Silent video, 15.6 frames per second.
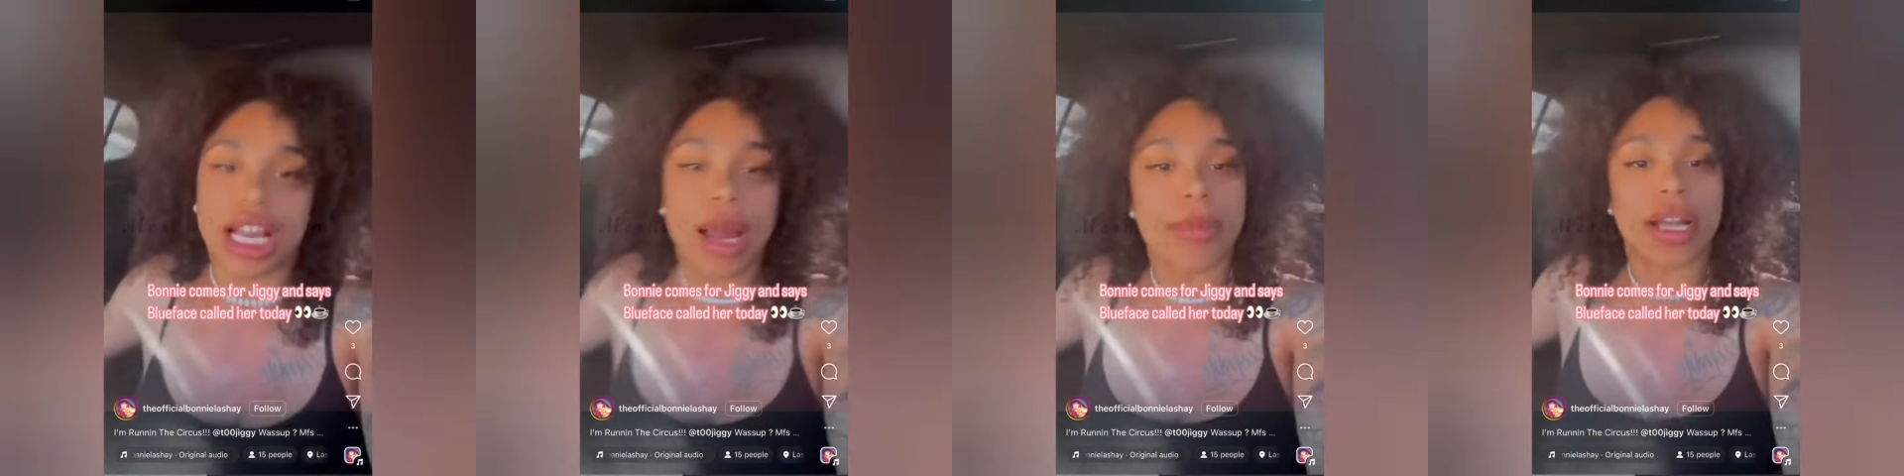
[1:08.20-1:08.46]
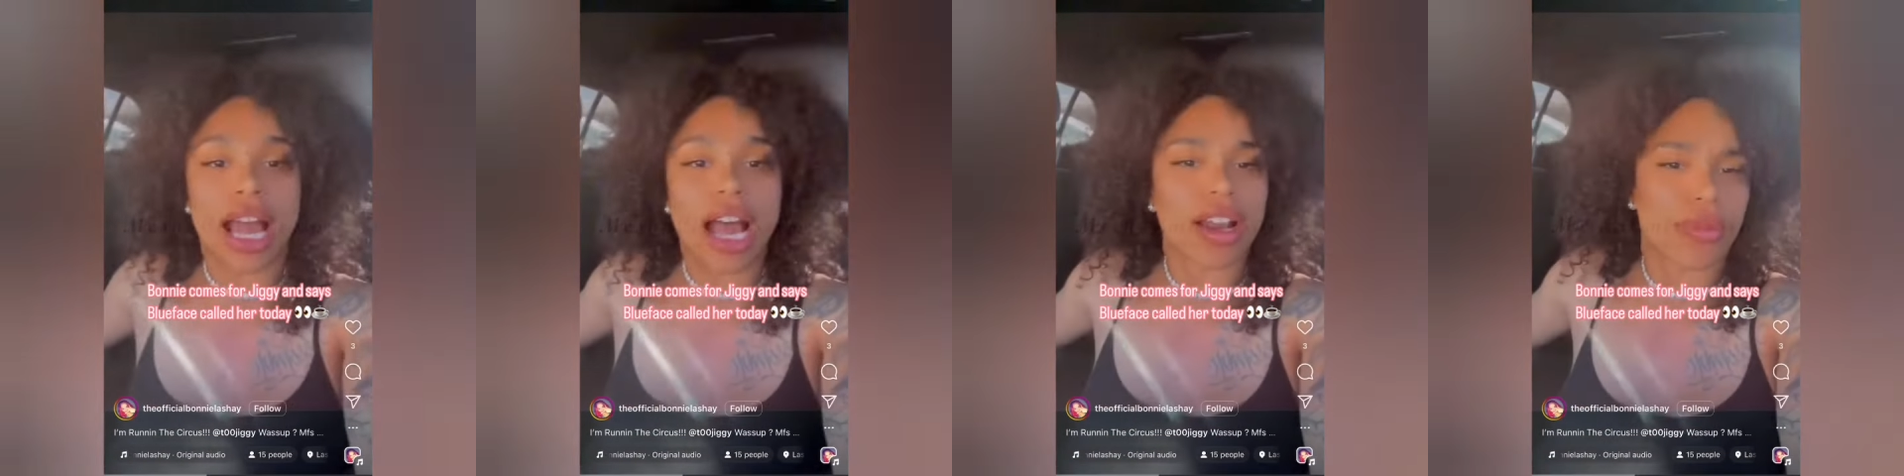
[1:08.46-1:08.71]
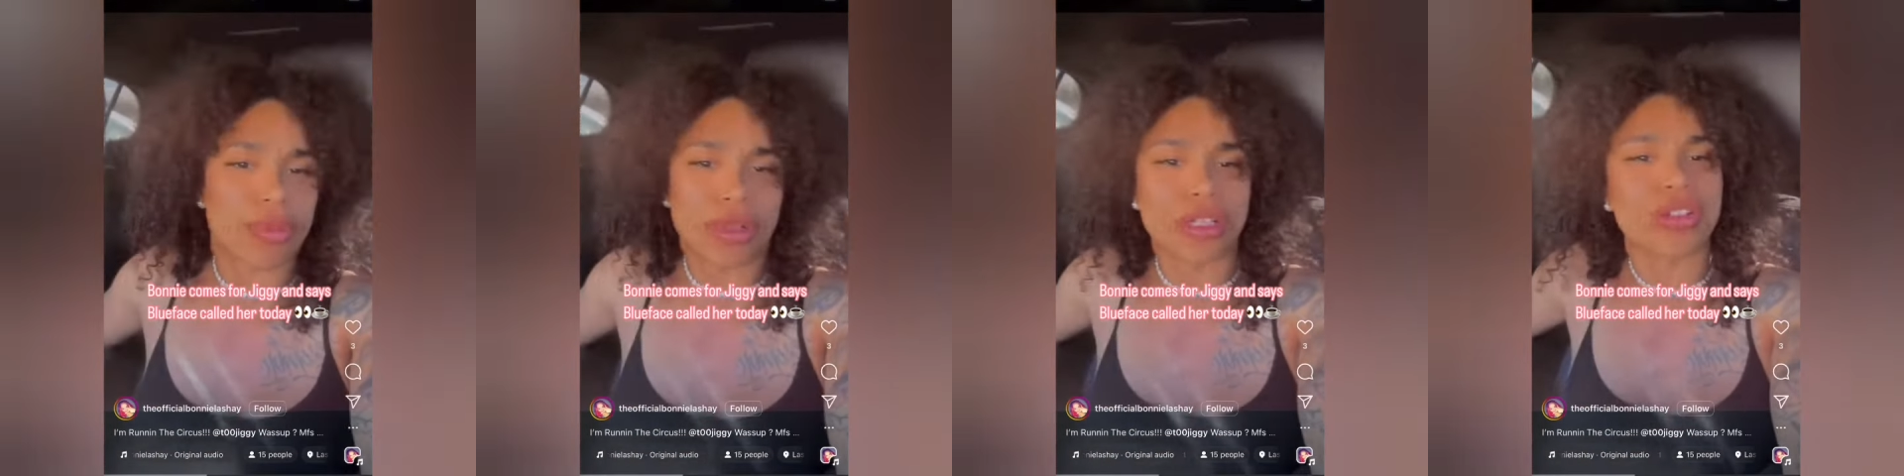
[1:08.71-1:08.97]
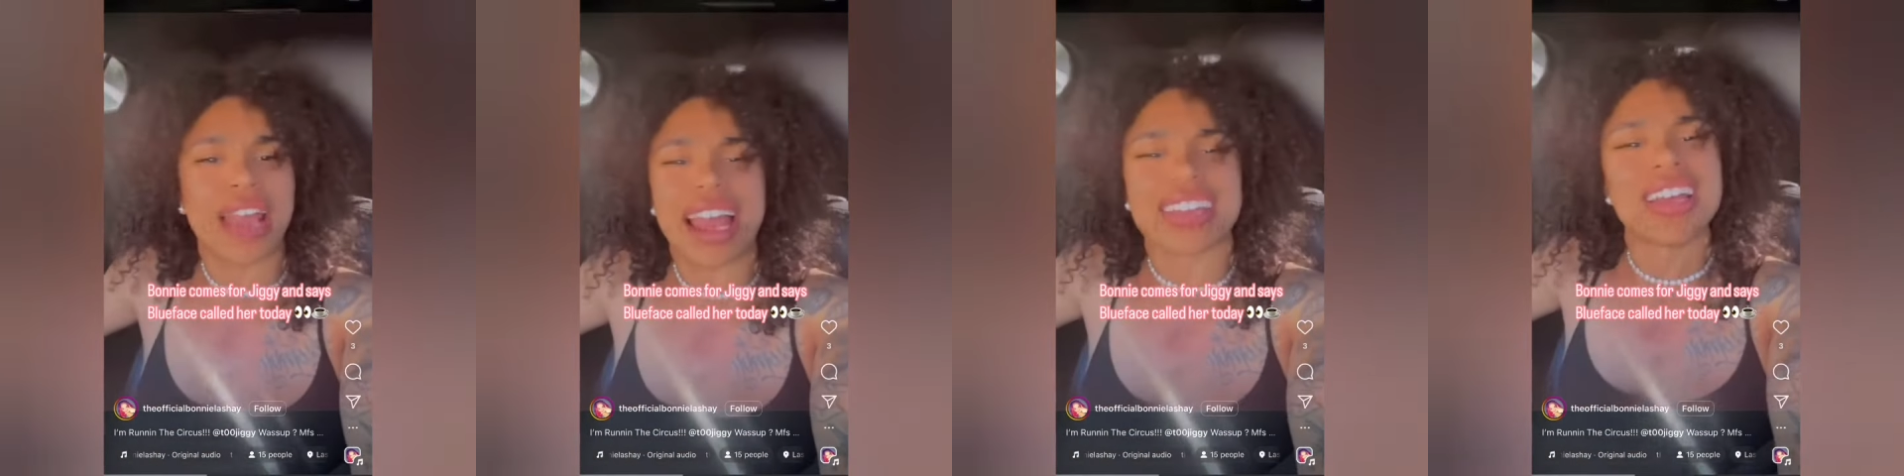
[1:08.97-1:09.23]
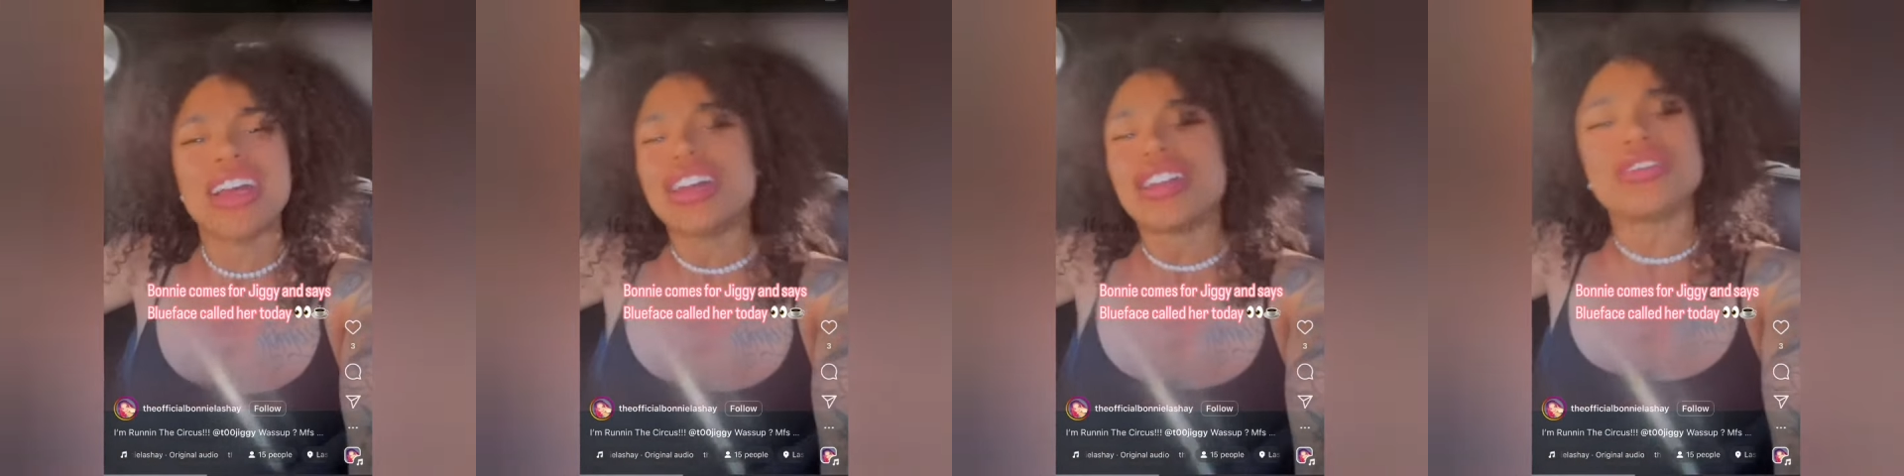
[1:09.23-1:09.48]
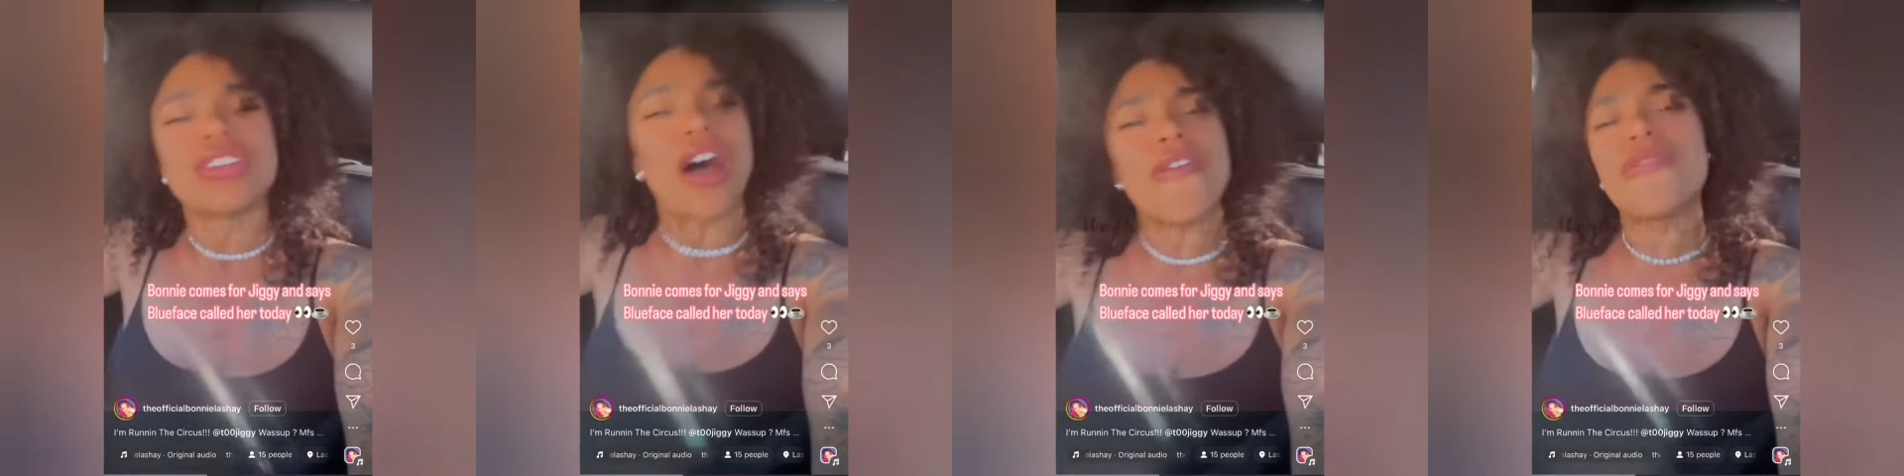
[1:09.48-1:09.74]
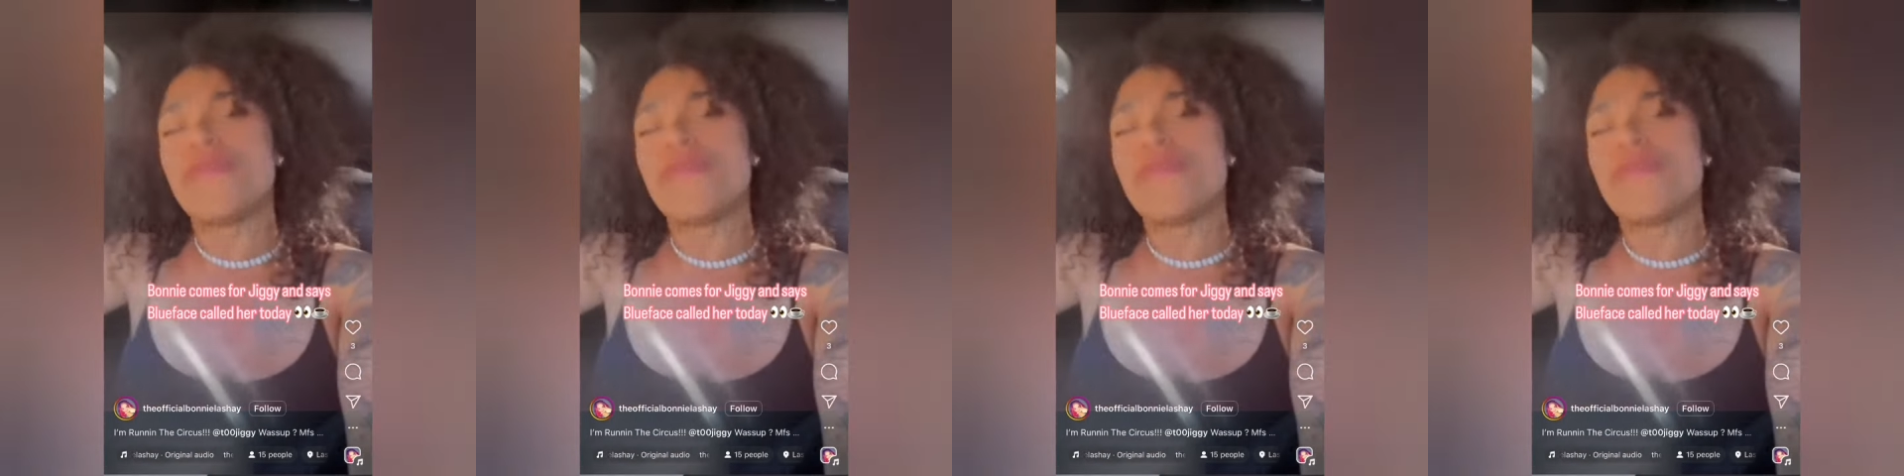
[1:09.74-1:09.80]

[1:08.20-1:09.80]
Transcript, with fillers: they're coming out of blue. Like, don't